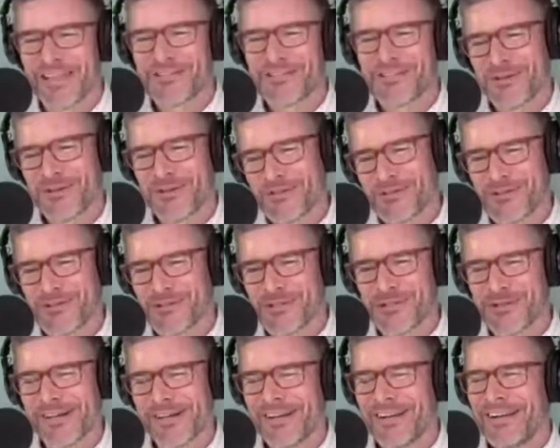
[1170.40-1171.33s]
so
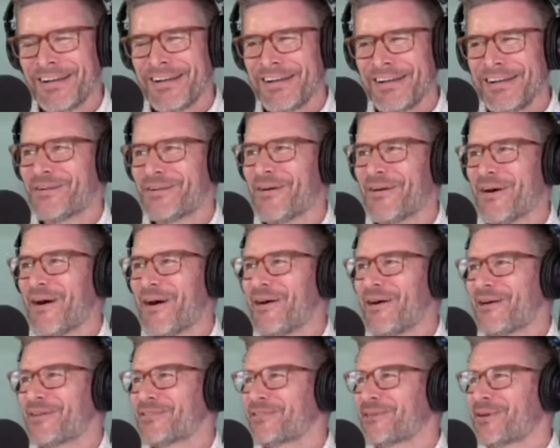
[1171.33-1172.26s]
true. You
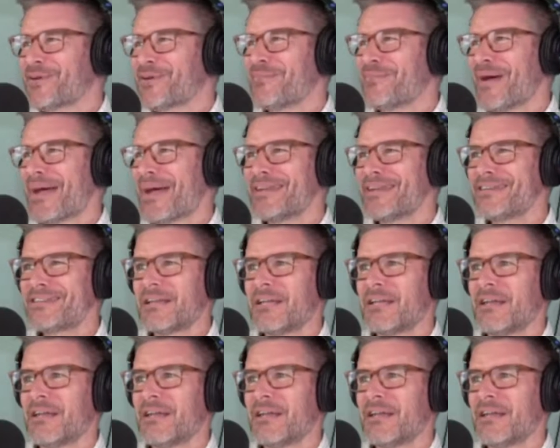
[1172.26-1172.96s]
also mentioned,